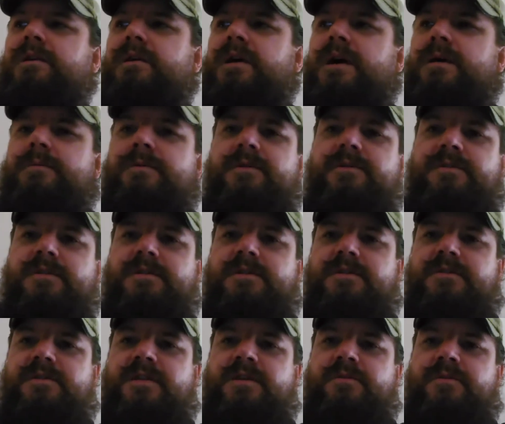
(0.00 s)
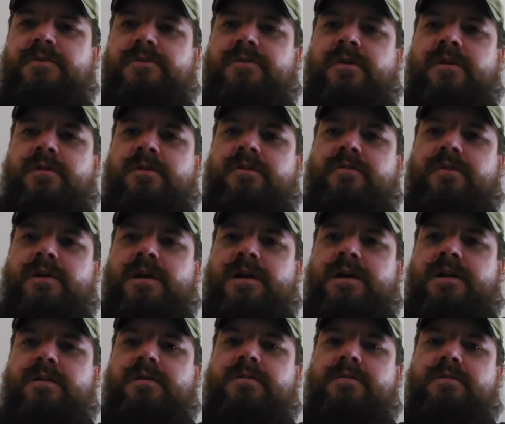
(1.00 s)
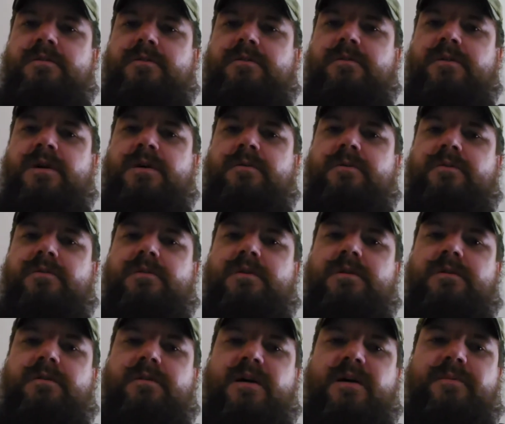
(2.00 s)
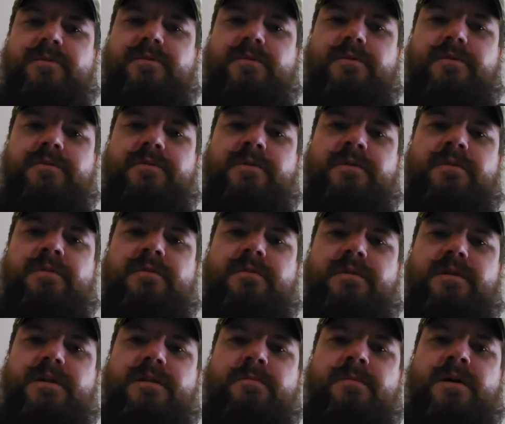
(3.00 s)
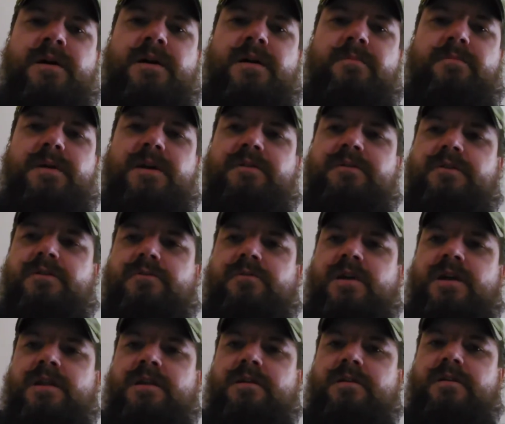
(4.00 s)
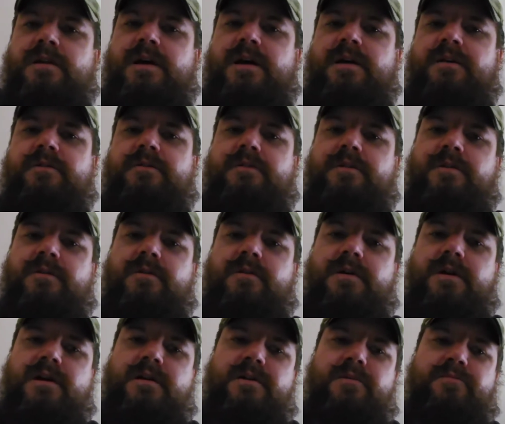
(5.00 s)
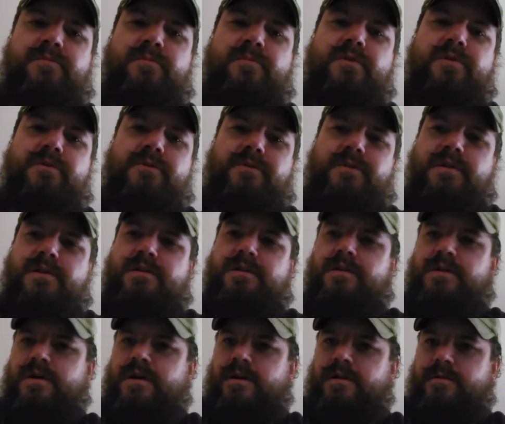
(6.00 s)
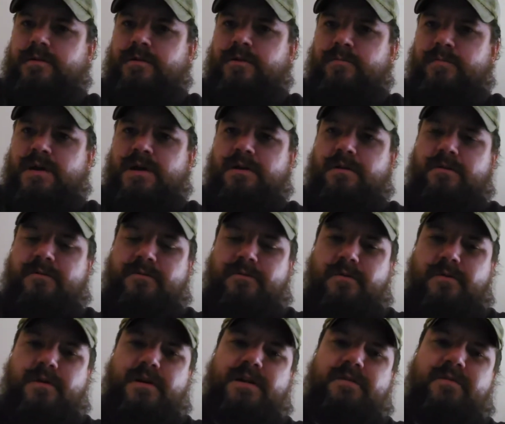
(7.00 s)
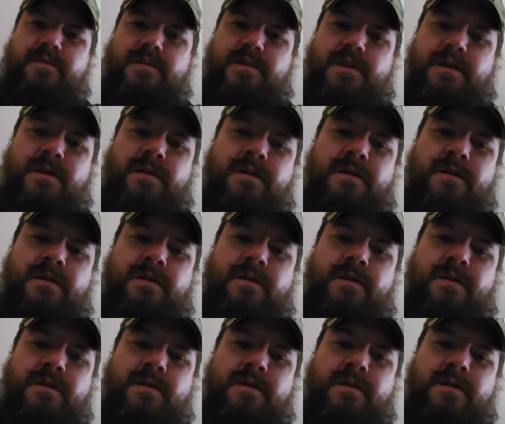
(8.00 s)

I was the Distinguished Honor Grad, so I was the top soldier in my basic training class. Got a promotion and got a little medal for it and everything.